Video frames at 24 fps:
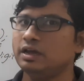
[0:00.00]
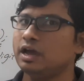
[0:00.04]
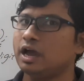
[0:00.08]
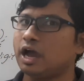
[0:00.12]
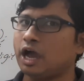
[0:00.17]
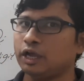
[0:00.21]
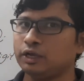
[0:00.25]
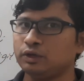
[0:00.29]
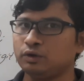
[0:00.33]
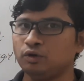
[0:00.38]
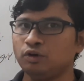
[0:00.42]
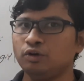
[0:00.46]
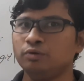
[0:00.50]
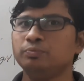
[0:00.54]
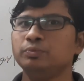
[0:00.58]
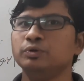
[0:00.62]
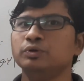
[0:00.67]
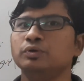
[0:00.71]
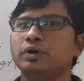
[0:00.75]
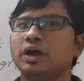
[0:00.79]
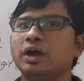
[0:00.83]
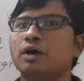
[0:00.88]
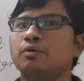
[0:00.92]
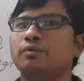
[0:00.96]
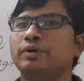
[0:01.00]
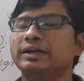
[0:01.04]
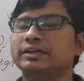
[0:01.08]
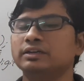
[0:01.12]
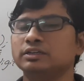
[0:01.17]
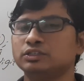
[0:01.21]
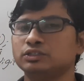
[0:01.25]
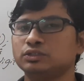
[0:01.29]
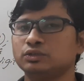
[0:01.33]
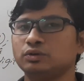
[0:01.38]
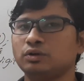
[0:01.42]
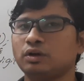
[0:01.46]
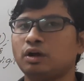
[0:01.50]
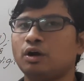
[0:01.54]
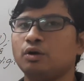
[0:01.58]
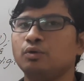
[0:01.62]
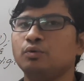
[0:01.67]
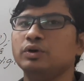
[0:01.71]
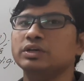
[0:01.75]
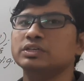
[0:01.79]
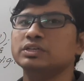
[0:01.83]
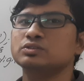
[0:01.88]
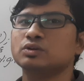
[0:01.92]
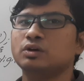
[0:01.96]
I hope you have understood how
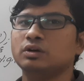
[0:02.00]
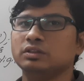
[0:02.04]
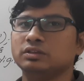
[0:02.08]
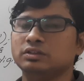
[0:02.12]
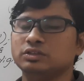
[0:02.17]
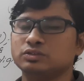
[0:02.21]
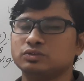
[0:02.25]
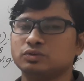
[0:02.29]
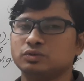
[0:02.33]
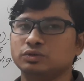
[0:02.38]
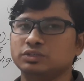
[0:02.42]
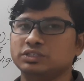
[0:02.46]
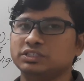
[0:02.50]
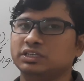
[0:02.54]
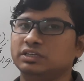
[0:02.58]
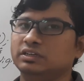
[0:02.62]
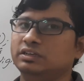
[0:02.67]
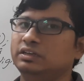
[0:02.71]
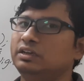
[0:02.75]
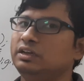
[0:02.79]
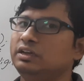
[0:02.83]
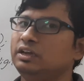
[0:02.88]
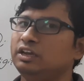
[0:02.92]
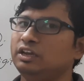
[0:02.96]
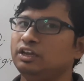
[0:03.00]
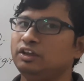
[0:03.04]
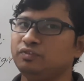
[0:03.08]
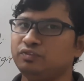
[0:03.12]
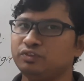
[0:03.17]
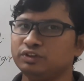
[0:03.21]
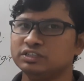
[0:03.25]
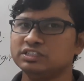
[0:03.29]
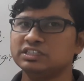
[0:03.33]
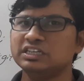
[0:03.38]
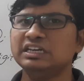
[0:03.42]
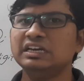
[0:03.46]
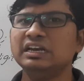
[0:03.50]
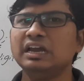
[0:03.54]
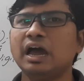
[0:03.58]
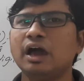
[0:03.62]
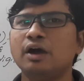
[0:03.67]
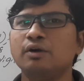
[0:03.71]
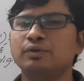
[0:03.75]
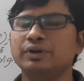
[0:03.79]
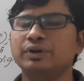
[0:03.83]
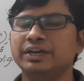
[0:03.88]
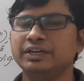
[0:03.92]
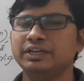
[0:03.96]
I solve this question. If you still
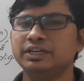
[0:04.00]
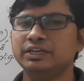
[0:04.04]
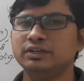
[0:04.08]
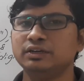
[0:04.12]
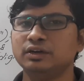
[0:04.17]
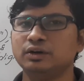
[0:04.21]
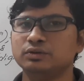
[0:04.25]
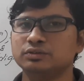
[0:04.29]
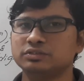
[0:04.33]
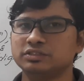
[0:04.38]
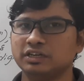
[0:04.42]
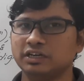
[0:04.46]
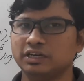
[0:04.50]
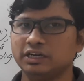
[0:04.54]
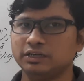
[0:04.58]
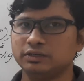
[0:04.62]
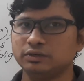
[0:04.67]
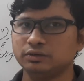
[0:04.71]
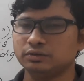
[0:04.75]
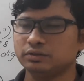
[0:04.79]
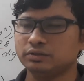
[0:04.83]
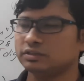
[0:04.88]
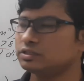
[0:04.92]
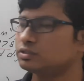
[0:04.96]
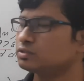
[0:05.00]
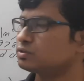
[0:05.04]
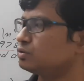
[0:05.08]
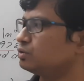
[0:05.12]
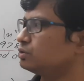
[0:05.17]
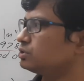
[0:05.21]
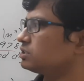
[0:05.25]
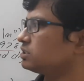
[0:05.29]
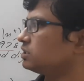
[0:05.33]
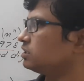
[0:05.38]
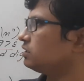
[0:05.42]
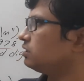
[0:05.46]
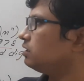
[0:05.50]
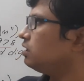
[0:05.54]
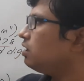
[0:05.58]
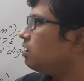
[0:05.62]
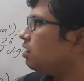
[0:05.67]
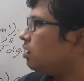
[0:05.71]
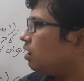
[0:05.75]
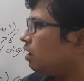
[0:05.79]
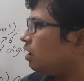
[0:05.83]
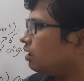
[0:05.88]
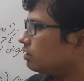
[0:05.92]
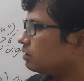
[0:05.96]
have any doubts related to this question
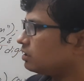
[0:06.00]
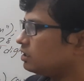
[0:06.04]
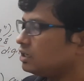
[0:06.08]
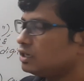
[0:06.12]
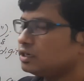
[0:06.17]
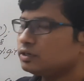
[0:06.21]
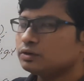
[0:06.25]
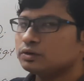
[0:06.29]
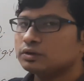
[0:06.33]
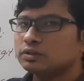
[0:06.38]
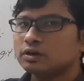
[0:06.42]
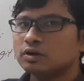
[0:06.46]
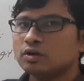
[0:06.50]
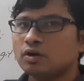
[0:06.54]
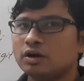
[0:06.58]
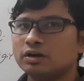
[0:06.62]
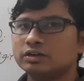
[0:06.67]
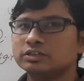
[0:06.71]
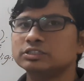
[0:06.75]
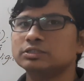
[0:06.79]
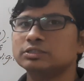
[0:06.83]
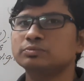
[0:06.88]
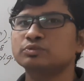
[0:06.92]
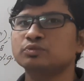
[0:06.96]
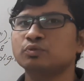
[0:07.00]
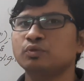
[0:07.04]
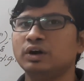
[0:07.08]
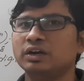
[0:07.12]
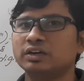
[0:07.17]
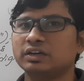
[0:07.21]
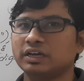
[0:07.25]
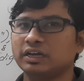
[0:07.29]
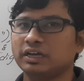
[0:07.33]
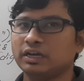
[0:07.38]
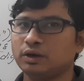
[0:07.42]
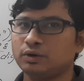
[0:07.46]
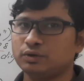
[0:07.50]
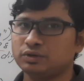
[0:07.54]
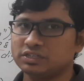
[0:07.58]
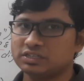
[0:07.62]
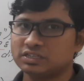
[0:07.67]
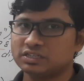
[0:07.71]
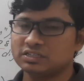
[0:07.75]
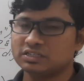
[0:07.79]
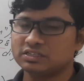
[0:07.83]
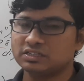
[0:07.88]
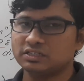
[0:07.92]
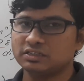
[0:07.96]
or related to the concepts what I have
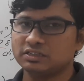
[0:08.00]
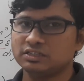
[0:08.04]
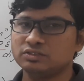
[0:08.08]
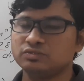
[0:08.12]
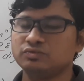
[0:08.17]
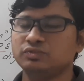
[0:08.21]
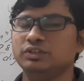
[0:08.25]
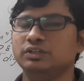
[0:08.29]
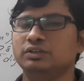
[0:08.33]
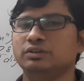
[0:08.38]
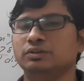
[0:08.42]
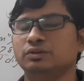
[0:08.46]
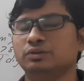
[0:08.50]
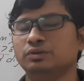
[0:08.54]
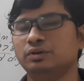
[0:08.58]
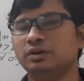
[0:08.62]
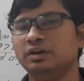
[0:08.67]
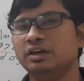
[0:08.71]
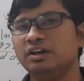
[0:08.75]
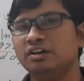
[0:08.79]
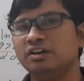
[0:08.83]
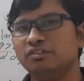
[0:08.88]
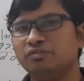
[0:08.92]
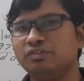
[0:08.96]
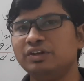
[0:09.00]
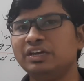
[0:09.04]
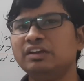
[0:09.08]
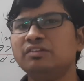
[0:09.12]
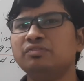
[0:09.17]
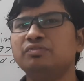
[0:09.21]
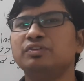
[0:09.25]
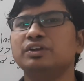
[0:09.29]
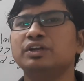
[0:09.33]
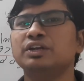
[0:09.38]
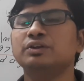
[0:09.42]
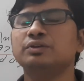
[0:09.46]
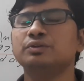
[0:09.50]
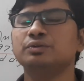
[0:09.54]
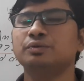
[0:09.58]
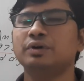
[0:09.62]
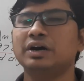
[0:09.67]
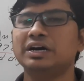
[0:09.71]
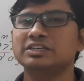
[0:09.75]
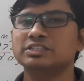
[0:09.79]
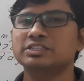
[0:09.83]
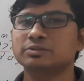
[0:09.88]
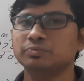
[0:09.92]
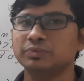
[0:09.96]
discussed in this video, feel free to
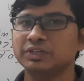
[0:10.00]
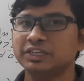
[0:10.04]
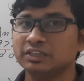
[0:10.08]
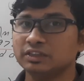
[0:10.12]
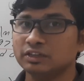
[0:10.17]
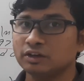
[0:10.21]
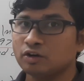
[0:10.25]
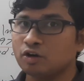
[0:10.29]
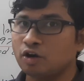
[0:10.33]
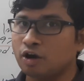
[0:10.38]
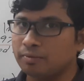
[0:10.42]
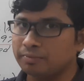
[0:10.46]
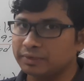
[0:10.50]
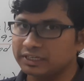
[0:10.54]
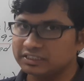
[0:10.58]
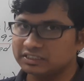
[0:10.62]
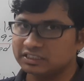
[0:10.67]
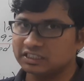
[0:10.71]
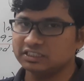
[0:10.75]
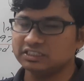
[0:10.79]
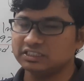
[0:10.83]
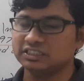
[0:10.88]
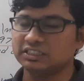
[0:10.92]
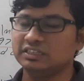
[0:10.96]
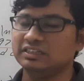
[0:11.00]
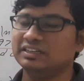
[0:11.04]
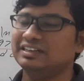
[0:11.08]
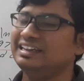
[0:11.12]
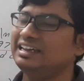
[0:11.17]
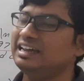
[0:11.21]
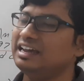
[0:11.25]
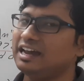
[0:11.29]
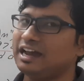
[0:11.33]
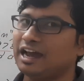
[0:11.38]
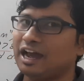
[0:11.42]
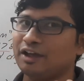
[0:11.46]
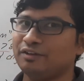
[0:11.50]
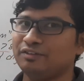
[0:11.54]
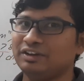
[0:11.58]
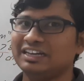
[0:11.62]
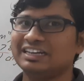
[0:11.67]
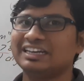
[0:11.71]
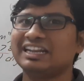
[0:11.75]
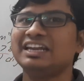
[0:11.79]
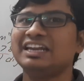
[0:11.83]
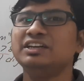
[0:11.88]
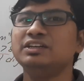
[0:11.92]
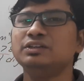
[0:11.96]
ask me in the comment section. I will
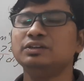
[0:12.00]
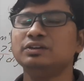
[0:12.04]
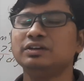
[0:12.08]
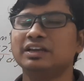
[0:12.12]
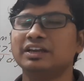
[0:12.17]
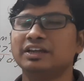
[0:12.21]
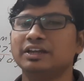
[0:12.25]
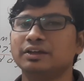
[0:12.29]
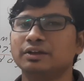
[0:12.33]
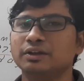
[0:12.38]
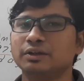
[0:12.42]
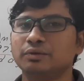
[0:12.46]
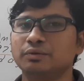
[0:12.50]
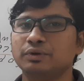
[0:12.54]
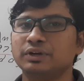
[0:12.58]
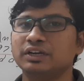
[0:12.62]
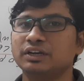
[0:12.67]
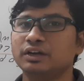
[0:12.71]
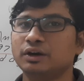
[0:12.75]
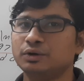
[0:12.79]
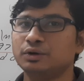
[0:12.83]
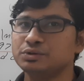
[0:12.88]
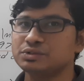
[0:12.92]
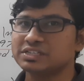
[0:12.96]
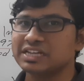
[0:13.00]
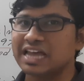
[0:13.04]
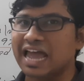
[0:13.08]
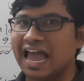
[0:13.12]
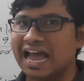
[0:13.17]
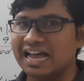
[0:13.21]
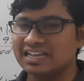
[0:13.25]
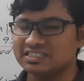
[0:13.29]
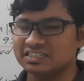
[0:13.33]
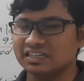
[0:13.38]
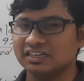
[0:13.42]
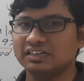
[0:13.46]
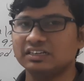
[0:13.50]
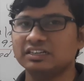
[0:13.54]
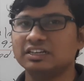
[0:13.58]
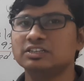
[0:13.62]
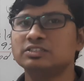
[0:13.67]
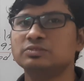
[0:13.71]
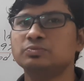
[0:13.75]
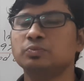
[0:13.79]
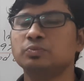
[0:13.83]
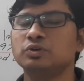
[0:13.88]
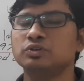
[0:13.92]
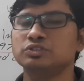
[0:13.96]
try to clear your doubts as early as
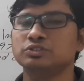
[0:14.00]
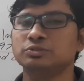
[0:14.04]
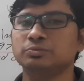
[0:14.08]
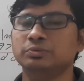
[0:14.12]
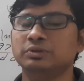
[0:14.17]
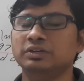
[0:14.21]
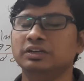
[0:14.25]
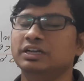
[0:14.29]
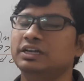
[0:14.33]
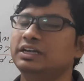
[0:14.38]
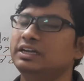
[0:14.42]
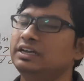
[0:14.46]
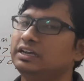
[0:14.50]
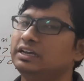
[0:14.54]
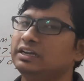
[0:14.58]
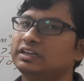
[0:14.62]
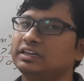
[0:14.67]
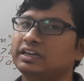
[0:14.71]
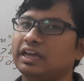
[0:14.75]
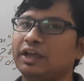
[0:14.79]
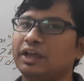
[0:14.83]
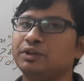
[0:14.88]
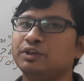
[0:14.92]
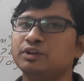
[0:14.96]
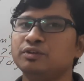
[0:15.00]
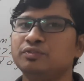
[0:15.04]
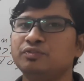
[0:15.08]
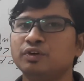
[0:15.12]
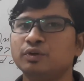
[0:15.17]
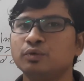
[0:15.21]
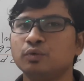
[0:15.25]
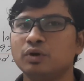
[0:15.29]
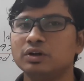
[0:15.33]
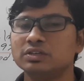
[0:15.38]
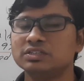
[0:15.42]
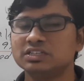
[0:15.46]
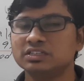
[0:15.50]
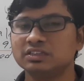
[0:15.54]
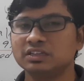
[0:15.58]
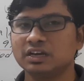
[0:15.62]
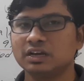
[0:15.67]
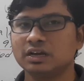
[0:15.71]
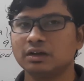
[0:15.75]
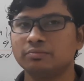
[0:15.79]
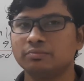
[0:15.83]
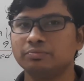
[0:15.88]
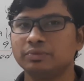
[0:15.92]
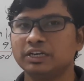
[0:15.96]
possible. Thank you for watching the
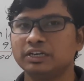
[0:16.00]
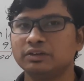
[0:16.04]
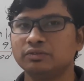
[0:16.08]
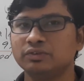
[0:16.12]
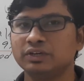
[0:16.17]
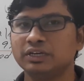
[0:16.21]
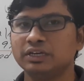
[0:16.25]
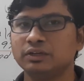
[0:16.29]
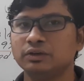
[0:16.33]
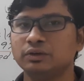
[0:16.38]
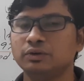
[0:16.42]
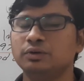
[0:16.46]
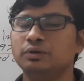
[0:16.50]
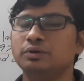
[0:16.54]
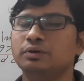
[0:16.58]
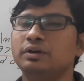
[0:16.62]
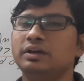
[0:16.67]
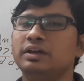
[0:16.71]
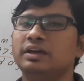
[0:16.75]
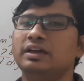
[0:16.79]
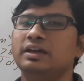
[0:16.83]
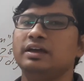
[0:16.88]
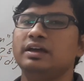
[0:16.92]
complete video.